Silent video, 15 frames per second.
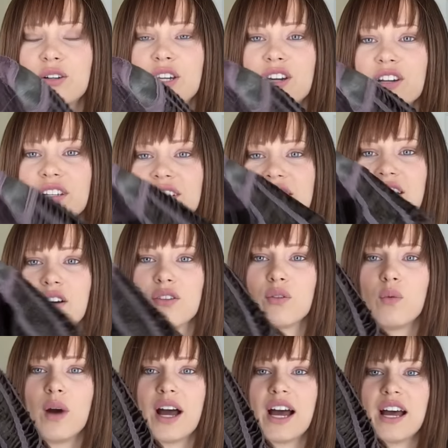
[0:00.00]
you know, here you can see all
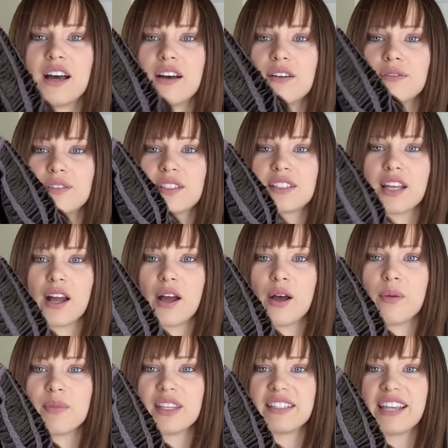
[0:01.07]
the wefts,
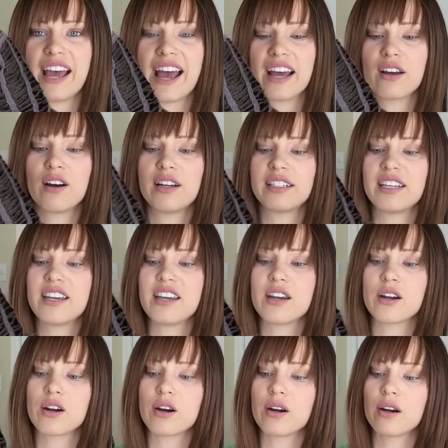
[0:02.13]
um, the tag on
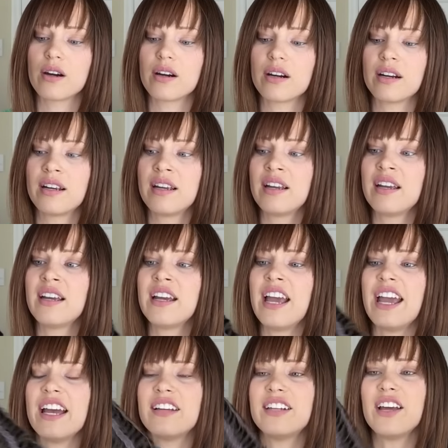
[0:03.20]
here,
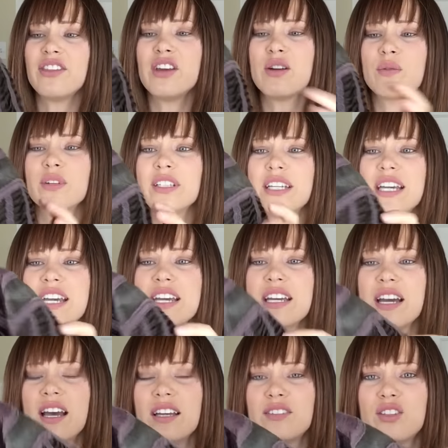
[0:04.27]
and nothing
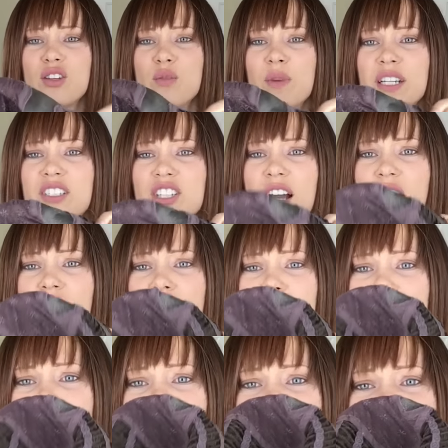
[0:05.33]
really uh, too much
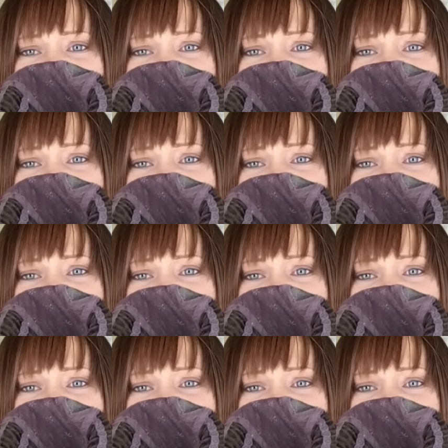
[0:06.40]
else